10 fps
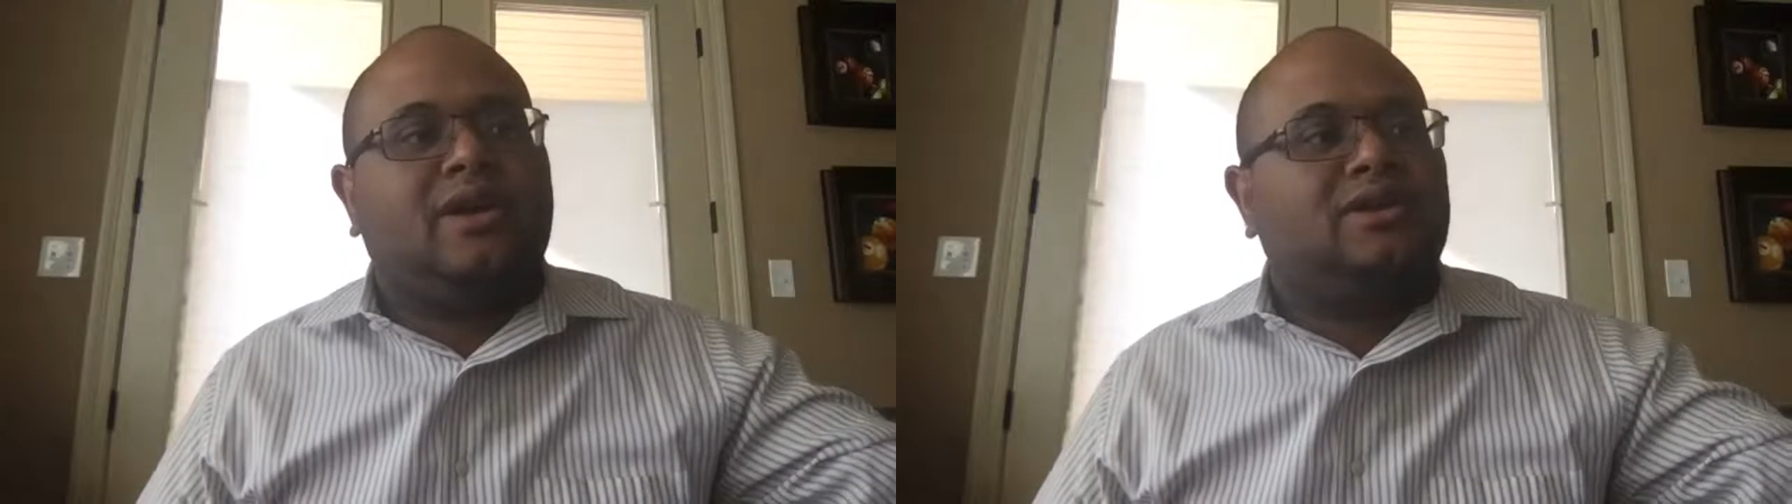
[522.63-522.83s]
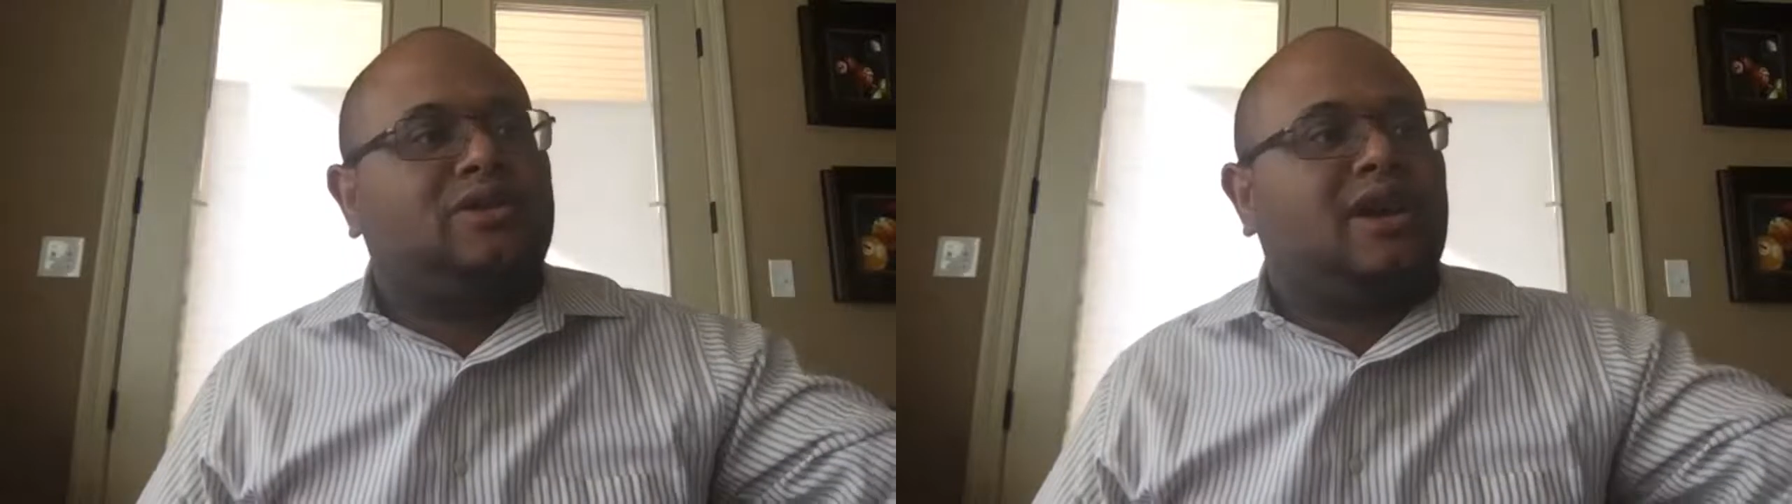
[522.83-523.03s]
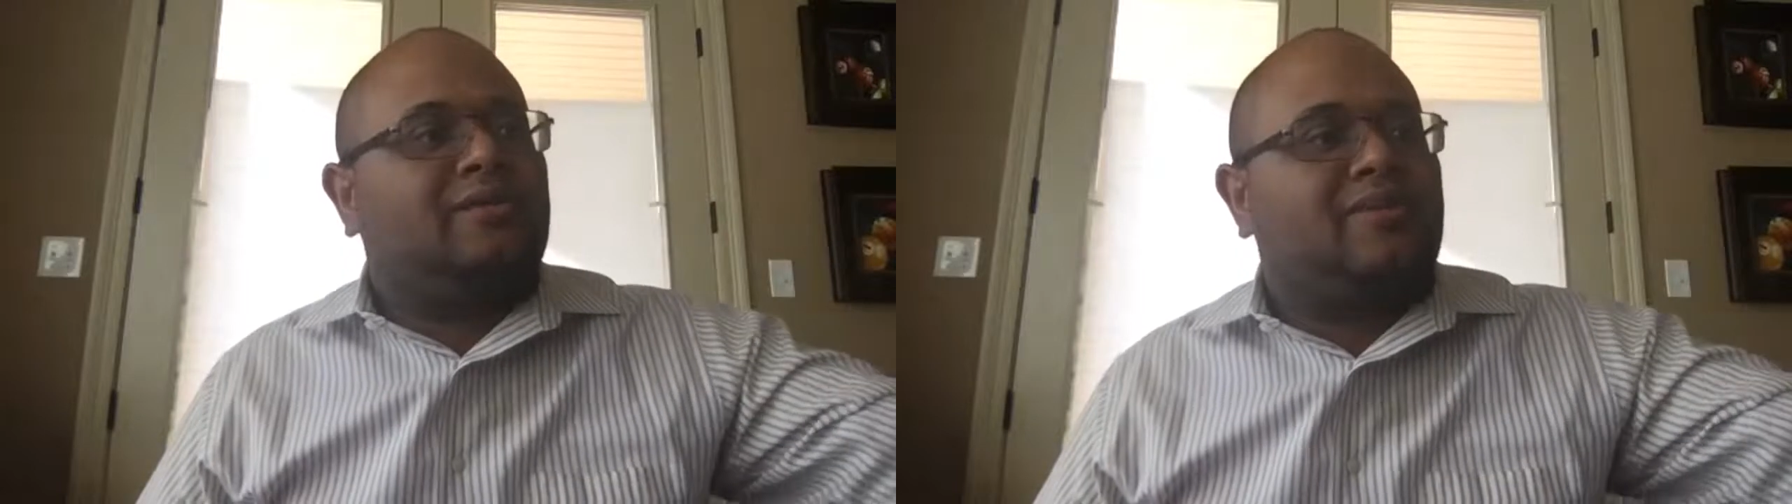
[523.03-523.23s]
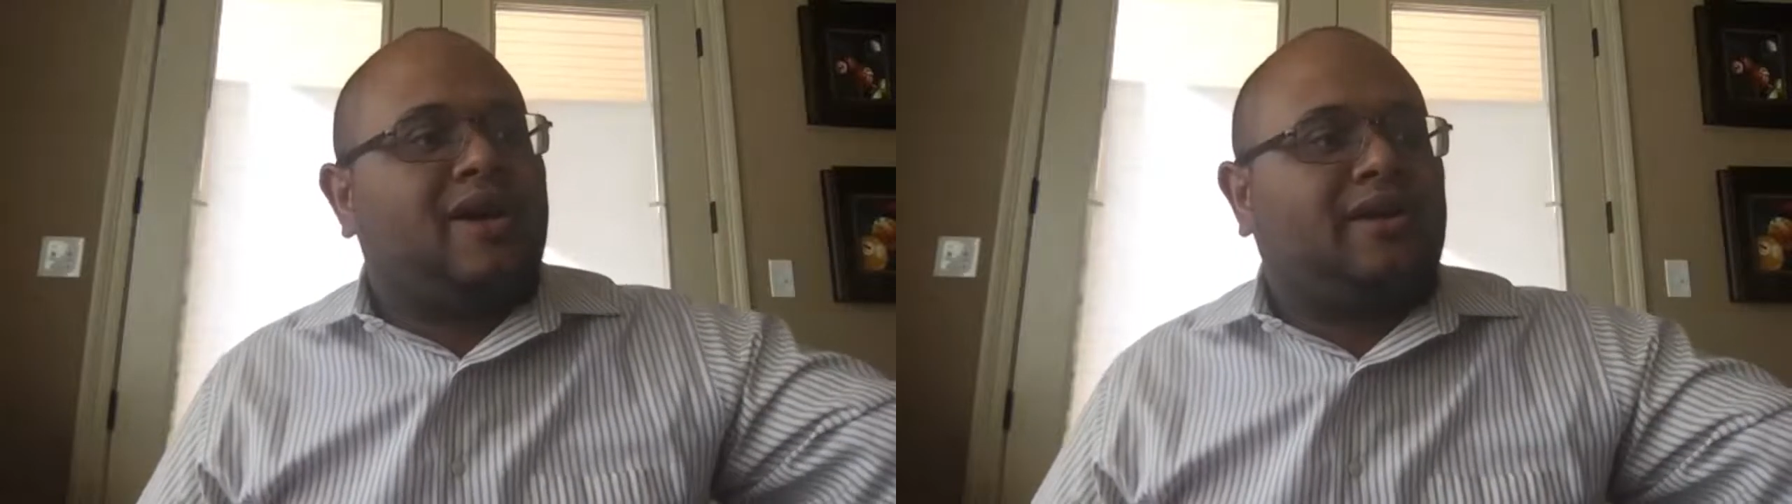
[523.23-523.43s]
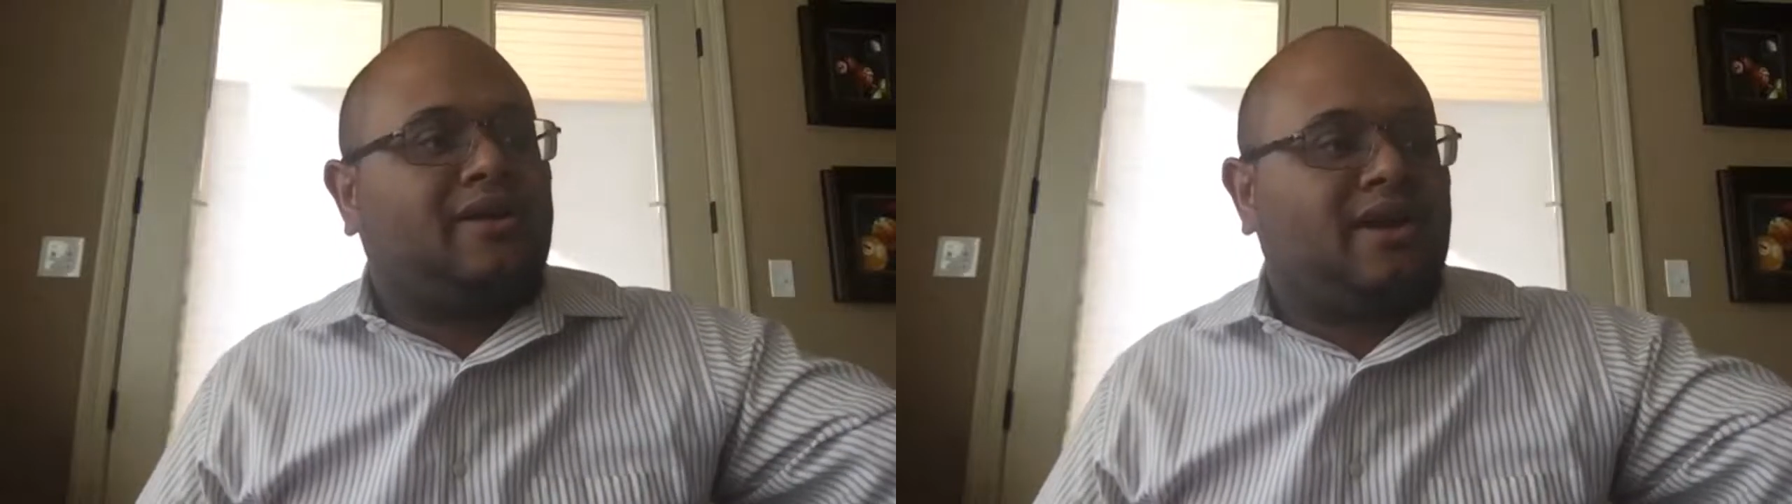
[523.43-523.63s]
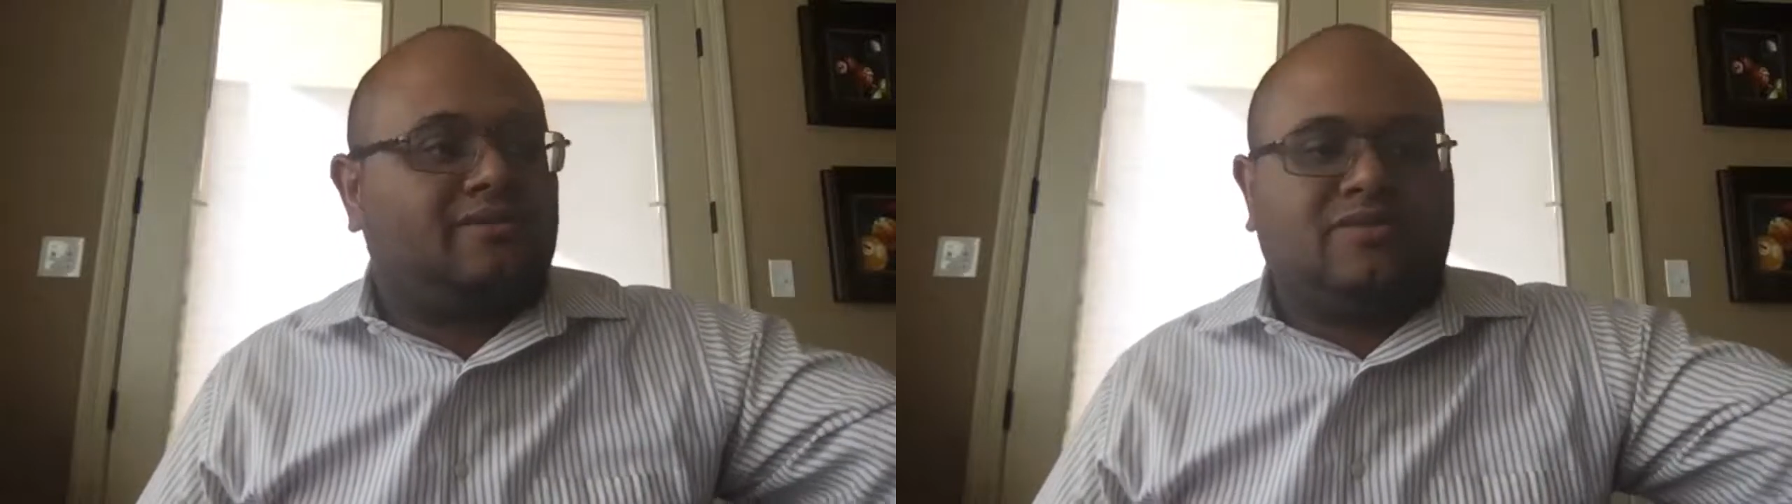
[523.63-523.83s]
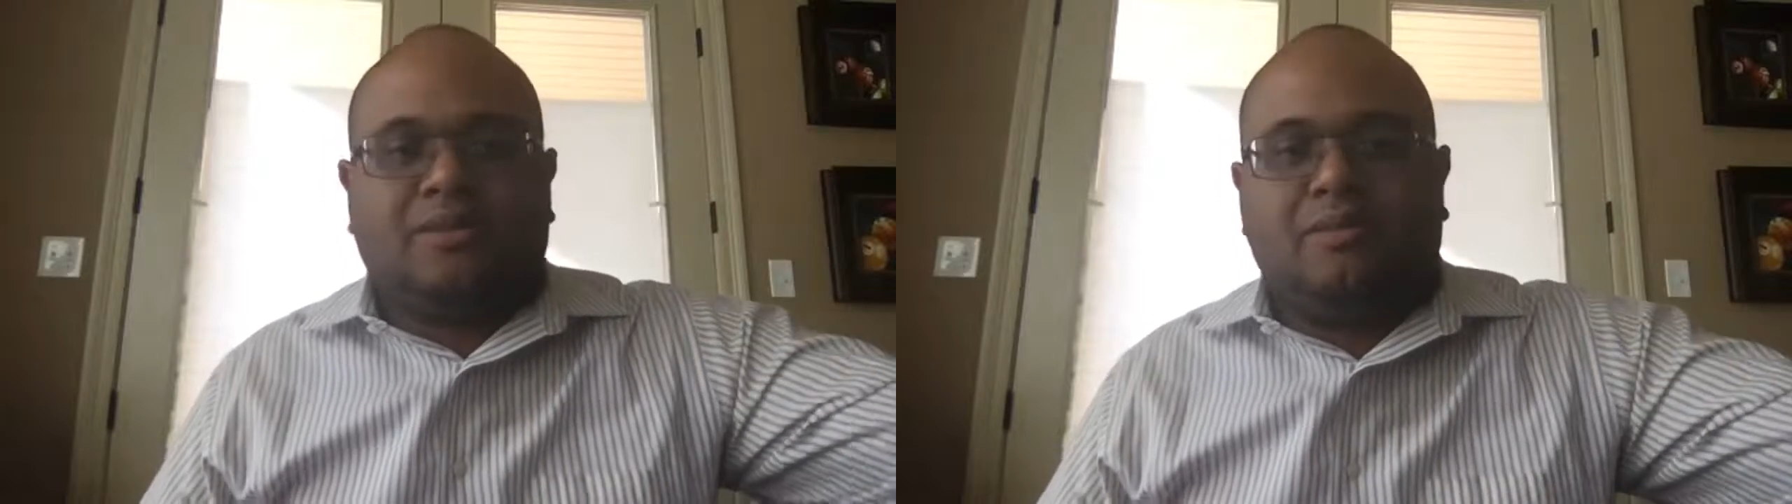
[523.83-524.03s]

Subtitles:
trying to